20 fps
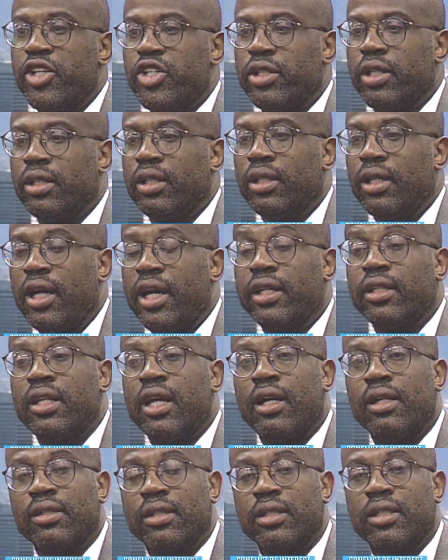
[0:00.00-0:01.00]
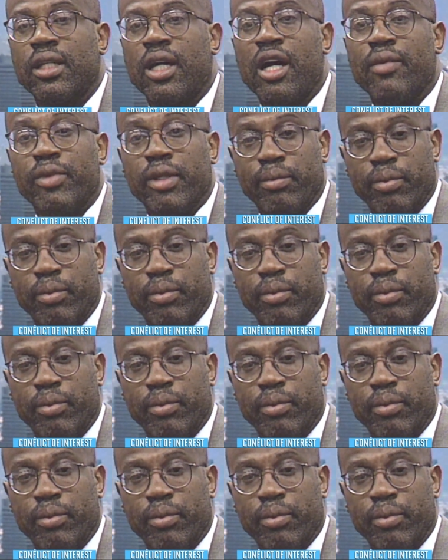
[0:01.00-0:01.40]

We're probably going to lose this case.